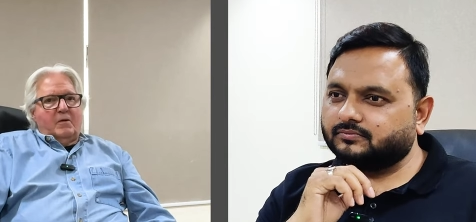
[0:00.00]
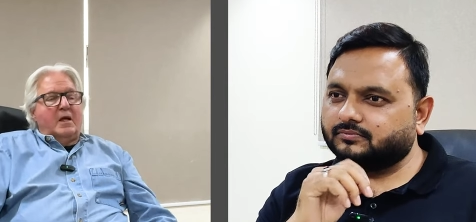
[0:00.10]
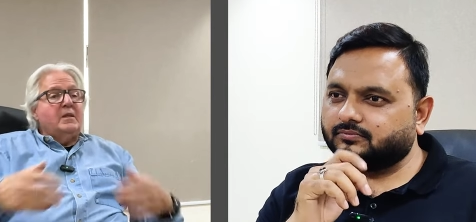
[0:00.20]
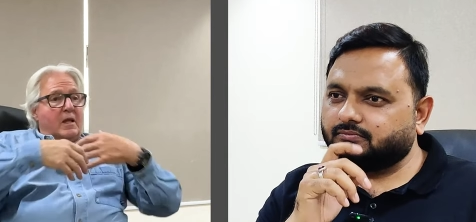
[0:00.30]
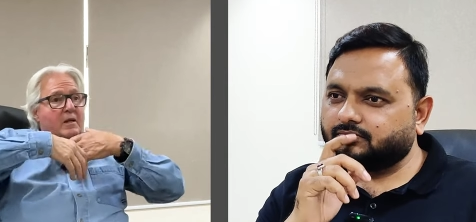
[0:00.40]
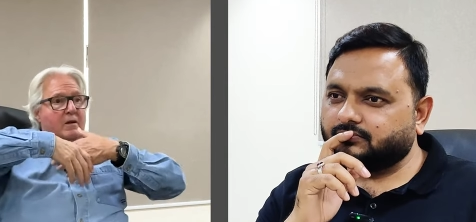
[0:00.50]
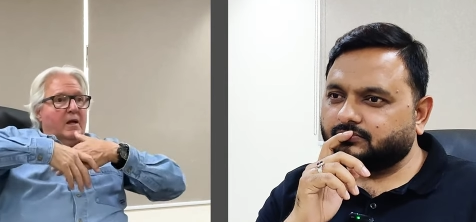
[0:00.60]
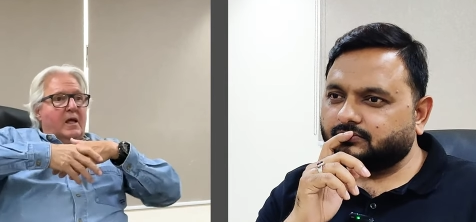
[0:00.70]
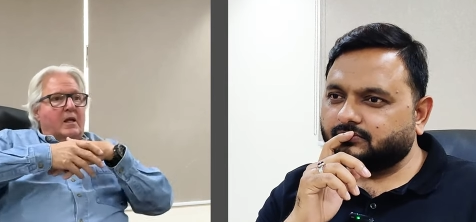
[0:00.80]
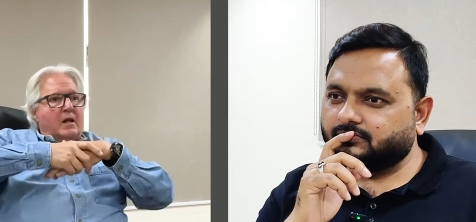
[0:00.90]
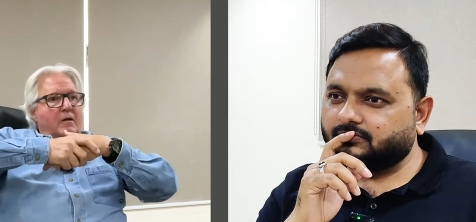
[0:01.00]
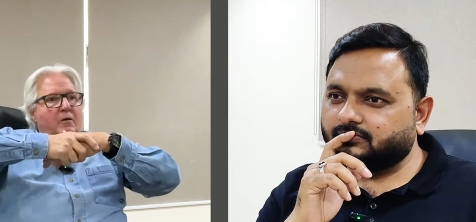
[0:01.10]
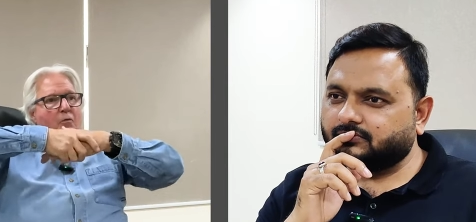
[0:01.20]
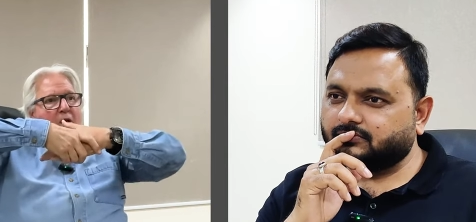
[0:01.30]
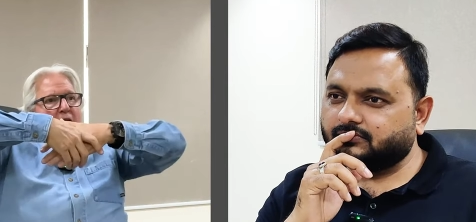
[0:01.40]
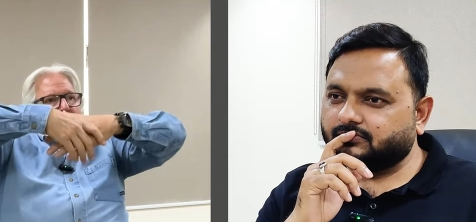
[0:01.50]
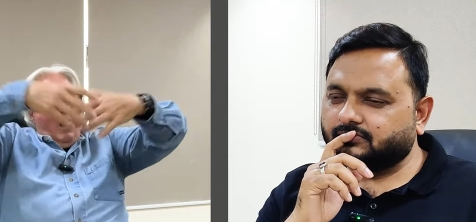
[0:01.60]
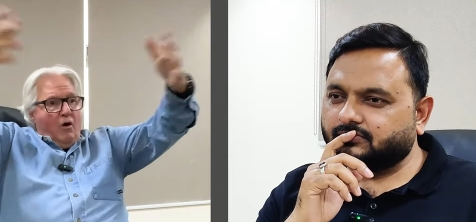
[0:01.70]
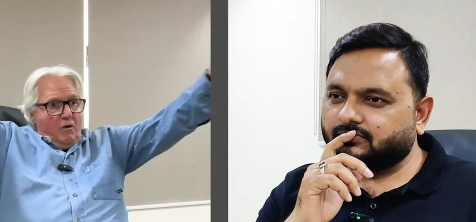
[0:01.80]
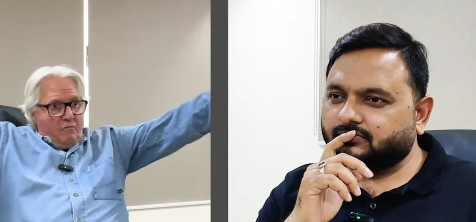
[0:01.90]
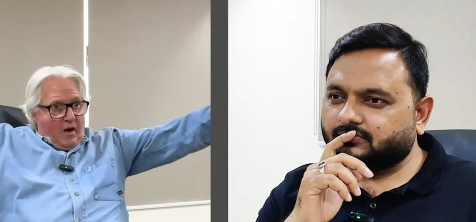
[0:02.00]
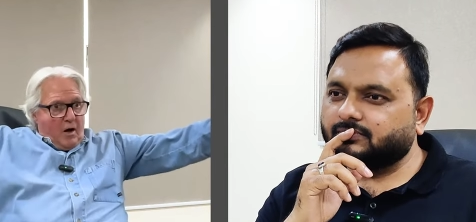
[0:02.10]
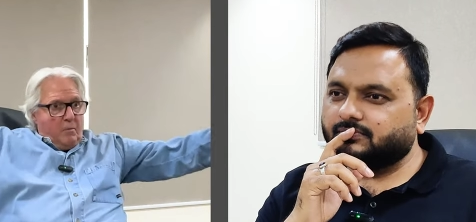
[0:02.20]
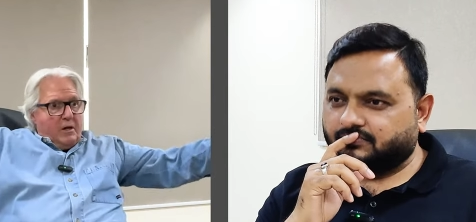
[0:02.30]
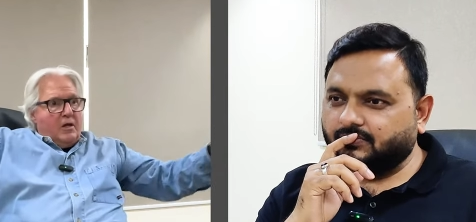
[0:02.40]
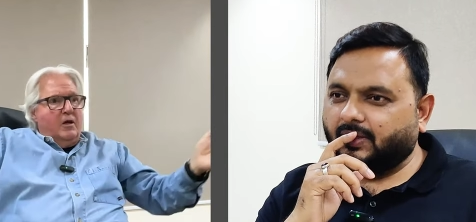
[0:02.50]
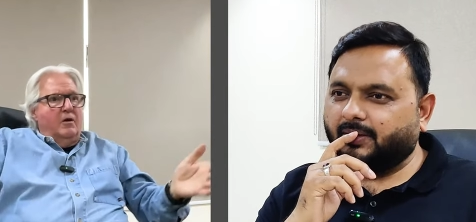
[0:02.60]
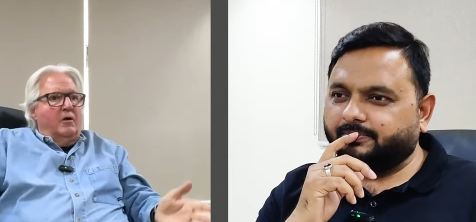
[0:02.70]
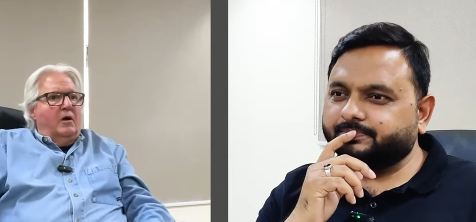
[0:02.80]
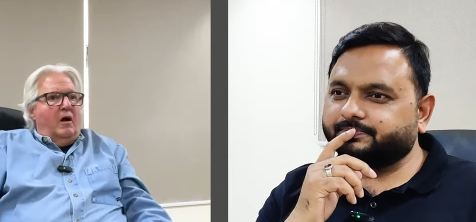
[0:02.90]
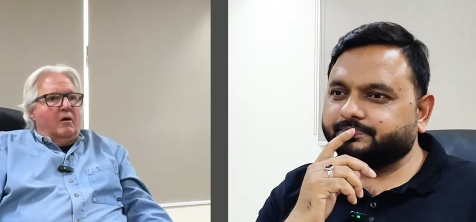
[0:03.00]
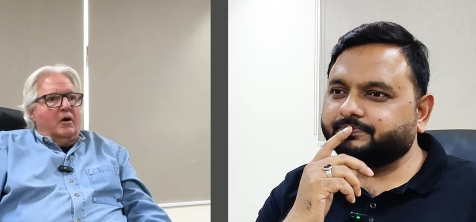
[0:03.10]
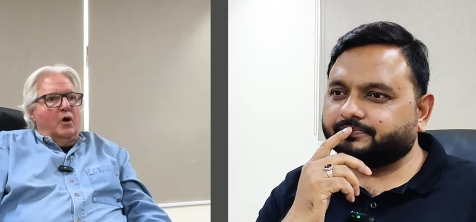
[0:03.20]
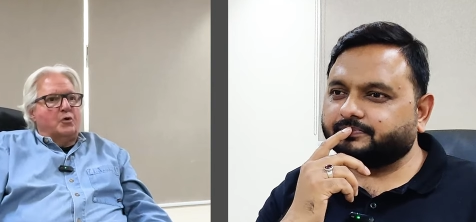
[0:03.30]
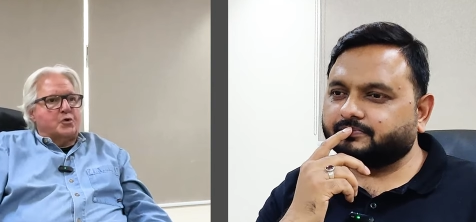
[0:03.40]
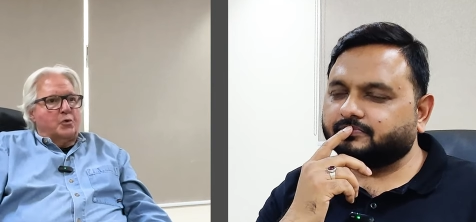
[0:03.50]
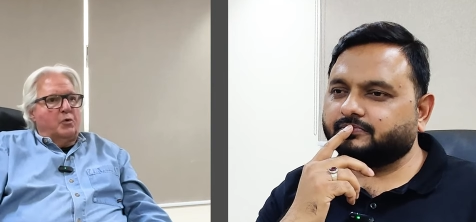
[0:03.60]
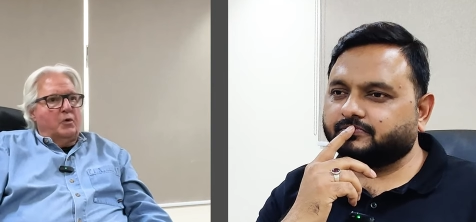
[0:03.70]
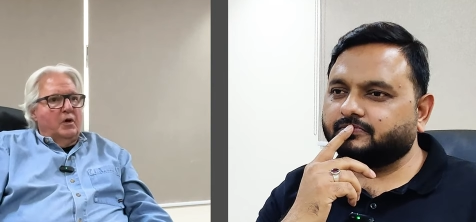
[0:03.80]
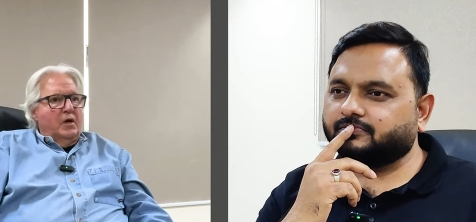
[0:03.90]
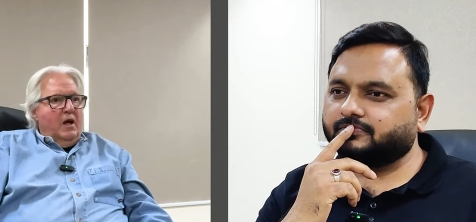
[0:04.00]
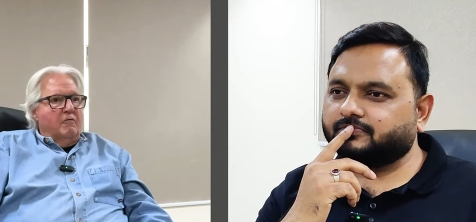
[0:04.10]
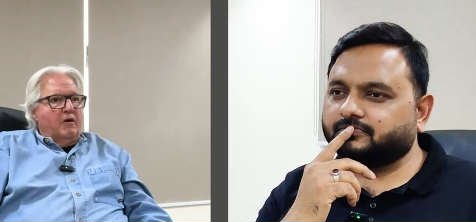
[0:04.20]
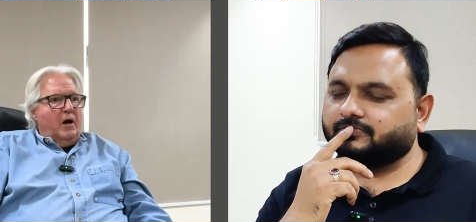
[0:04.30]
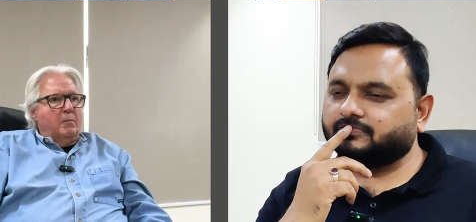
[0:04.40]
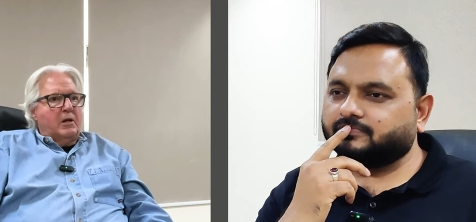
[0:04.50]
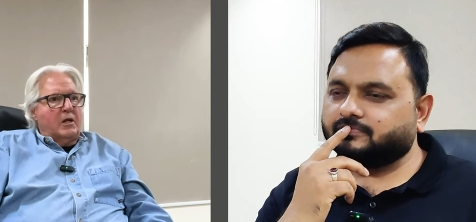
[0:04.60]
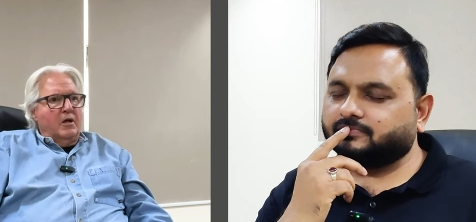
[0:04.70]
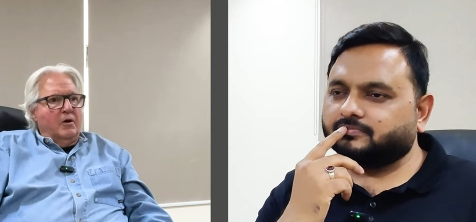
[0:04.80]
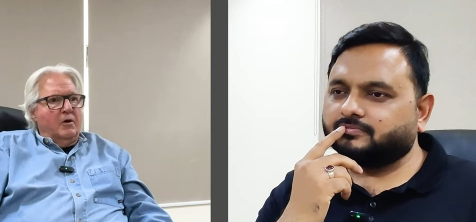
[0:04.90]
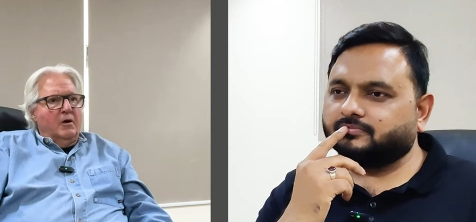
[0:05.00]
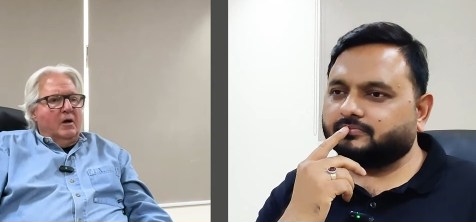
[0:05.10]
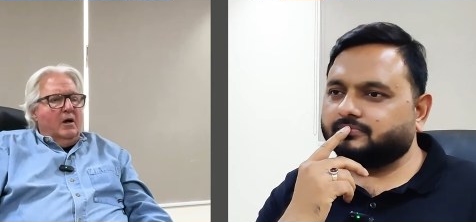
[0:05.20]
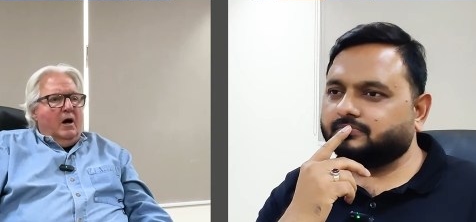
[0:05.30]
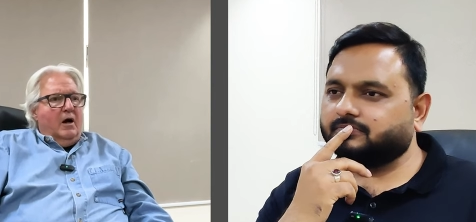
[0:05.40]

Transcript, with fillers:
Speaker 1: In, in again in our environment here, our cultural environment here,